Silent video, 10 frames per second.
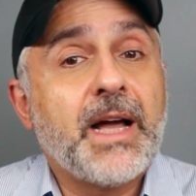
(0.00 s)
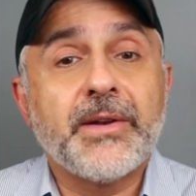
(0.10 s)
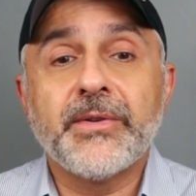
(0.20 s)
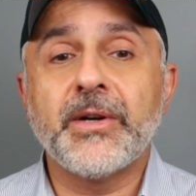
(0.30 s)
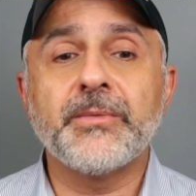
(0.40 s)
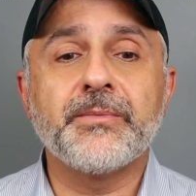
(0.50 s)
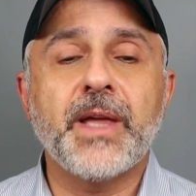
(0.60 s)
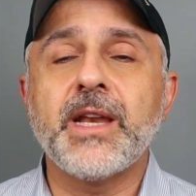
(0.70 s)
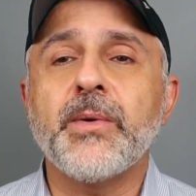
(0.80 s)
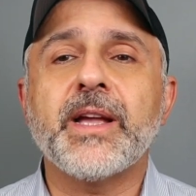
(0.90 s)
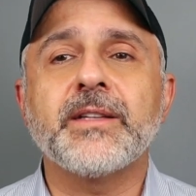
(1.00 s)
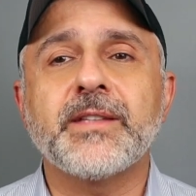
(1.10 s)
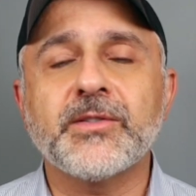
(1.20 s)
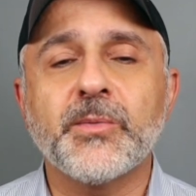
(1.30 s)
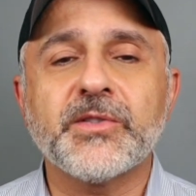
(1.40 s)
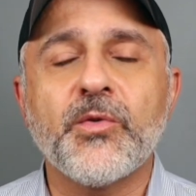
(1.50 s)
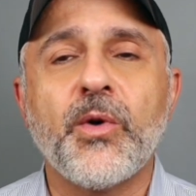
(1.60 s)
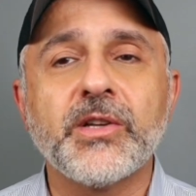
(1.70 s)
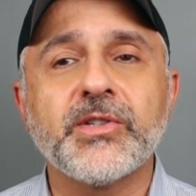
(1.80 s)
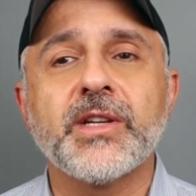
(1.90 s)
I don't know. Anyway, guys, thanks so much for
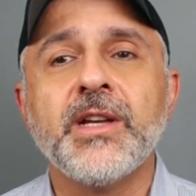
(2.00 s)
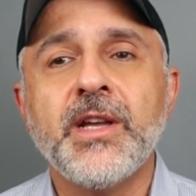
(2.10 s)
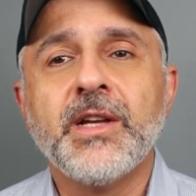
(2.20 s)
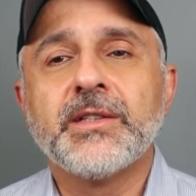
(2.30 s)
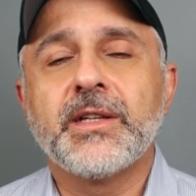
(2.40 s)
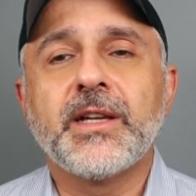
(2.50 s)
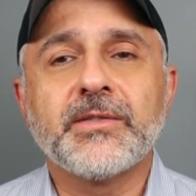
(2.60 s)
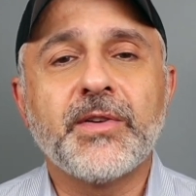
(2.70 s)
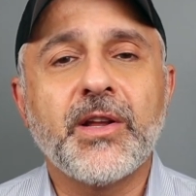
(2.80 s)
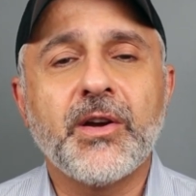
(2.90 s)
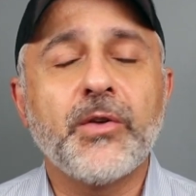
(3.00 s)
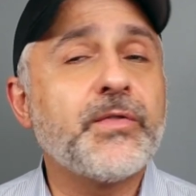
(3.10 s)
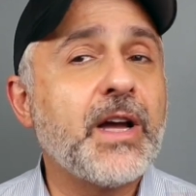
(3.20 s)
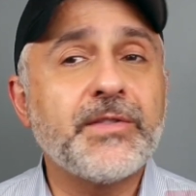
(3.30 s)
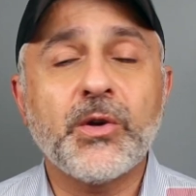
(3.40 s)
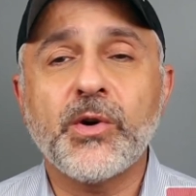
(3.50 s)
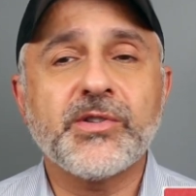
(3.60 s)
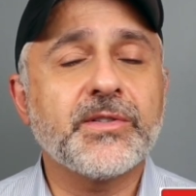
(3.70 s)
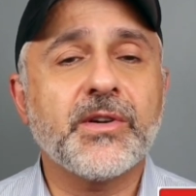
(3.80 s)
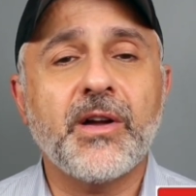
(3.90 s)
watching today's video. If you have any
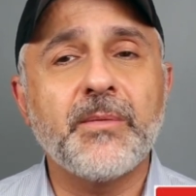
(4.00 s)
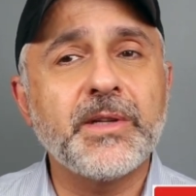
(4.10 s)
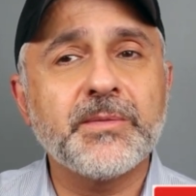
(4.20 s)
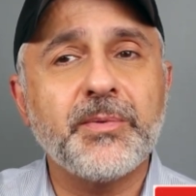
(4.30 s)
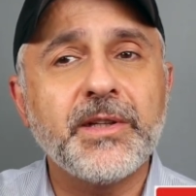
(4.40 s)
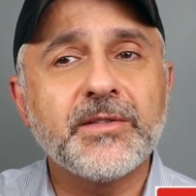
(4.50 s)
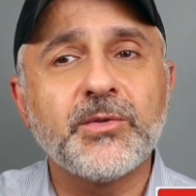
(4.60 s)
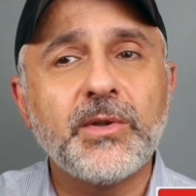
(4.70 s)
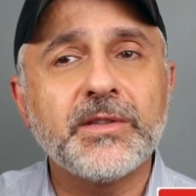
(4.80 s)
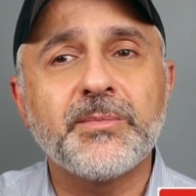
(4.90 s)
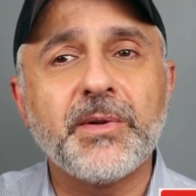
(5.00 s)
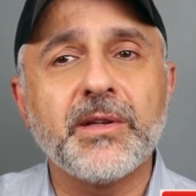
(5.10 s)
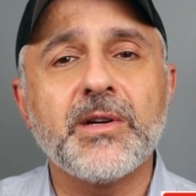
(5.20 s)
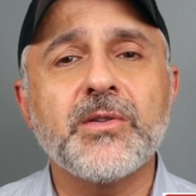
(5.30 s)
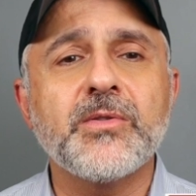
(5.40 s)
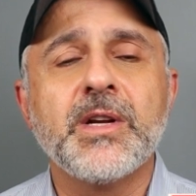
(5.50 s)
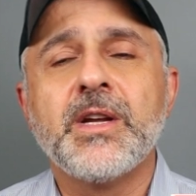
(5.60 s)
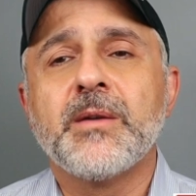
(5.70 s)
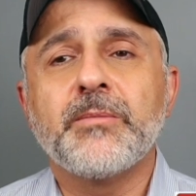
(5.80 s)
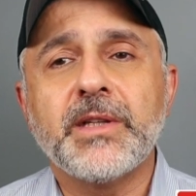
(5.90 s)
questions or comments, please do list below.
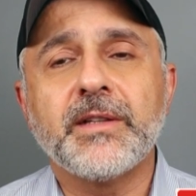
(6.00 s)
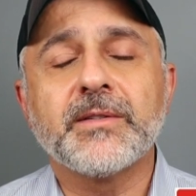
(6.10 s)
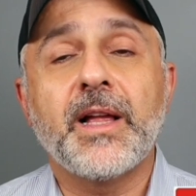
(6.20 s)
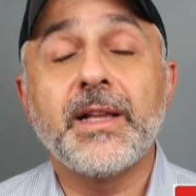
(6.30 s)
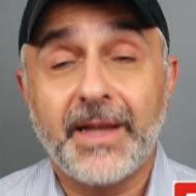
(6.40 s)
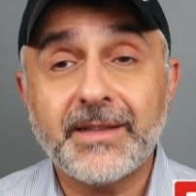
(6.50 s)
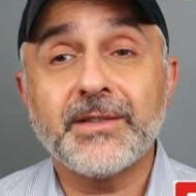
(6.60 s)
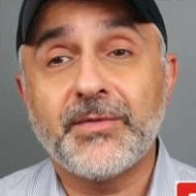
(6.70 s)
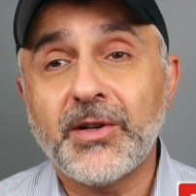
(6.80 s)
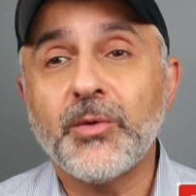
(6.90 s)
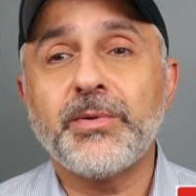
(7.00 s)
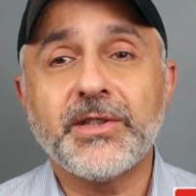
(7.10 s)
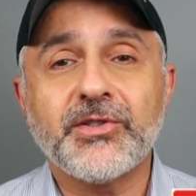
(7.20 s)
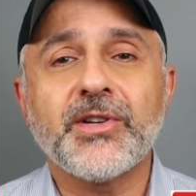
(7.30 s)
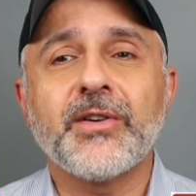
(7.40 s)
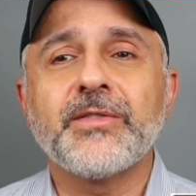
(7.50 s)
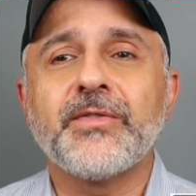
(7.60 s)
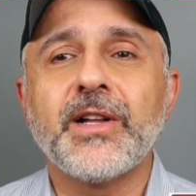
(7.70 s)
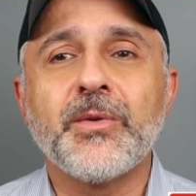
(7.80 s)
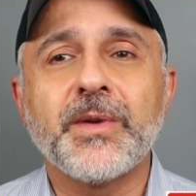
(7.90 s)
Please like this video, please share it,
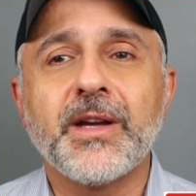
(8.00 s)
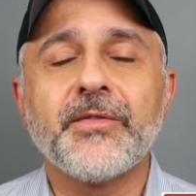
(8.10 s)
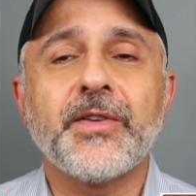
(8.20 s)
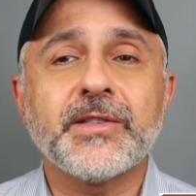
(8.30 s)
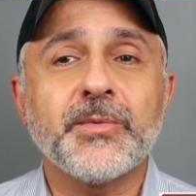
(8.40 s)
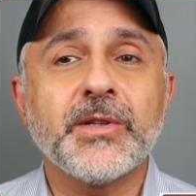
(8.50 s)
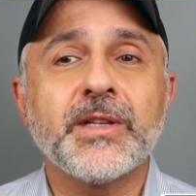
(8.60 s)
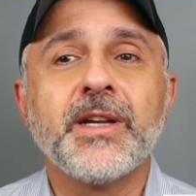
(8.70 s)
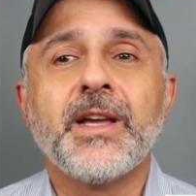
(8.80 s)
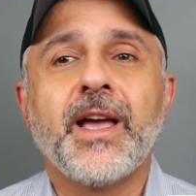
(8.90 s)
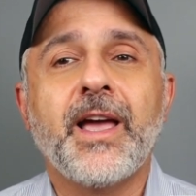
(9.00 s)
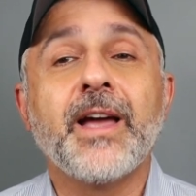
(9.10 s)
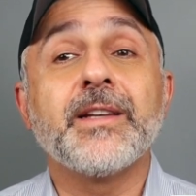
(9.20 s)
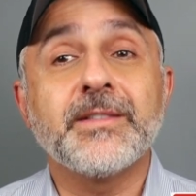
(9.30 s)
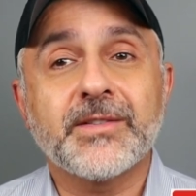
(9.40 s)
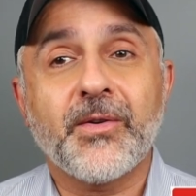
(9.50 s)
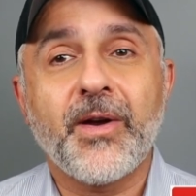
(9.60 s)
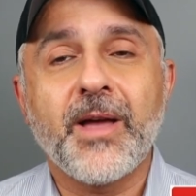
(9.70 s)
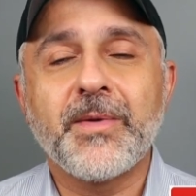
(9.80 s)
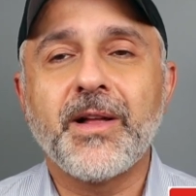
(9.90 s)
follow me on Facebook and
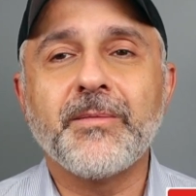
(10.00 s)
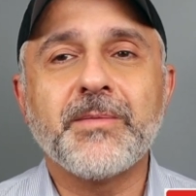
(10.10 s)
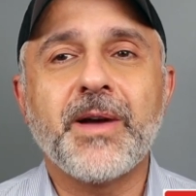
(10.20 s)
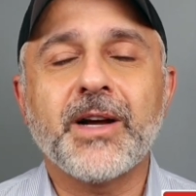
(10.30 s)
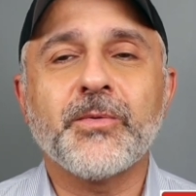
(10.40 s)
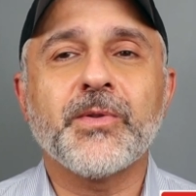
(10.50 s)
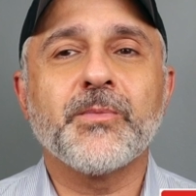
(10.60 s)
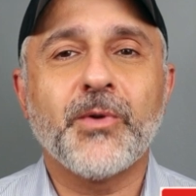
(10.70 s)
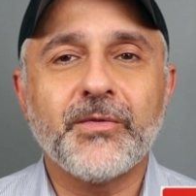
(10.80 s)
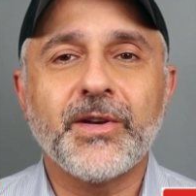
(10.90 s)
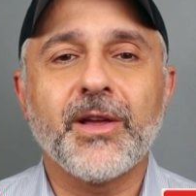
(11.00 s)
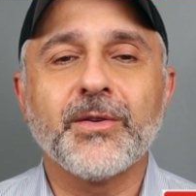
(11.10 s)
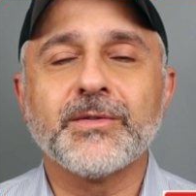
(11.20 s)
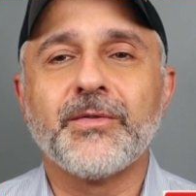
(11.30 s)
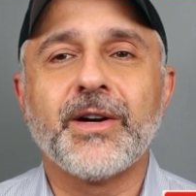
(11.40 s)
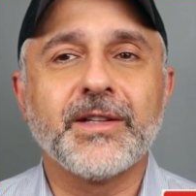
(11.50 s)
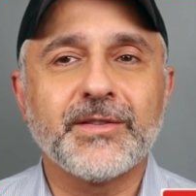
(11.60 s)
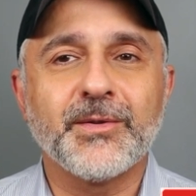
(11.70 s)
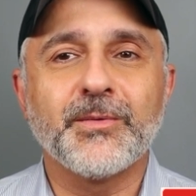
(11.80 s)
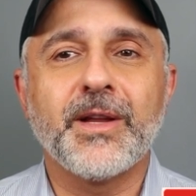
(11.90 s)
Instagram, and I'll be back with more videos very
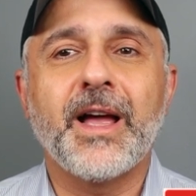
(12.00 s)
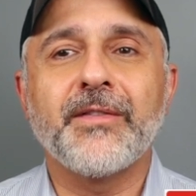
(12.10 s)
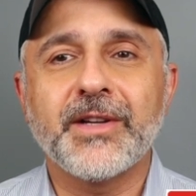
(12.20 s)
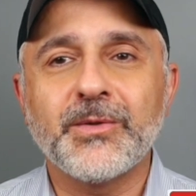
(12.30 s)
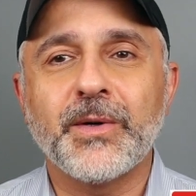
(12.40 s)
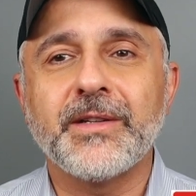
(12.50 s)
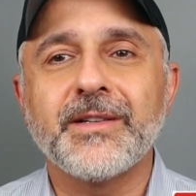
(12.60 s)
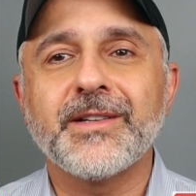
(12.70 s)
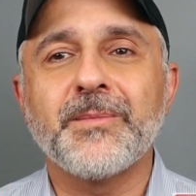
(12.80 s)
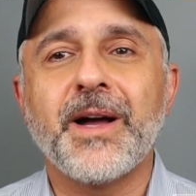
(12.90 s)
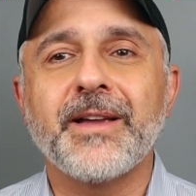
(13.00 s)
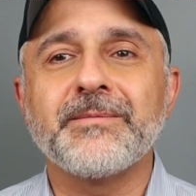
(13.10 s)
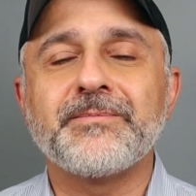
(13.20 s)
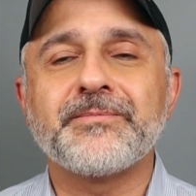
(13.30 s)
soon. Have a good one. Goodbye.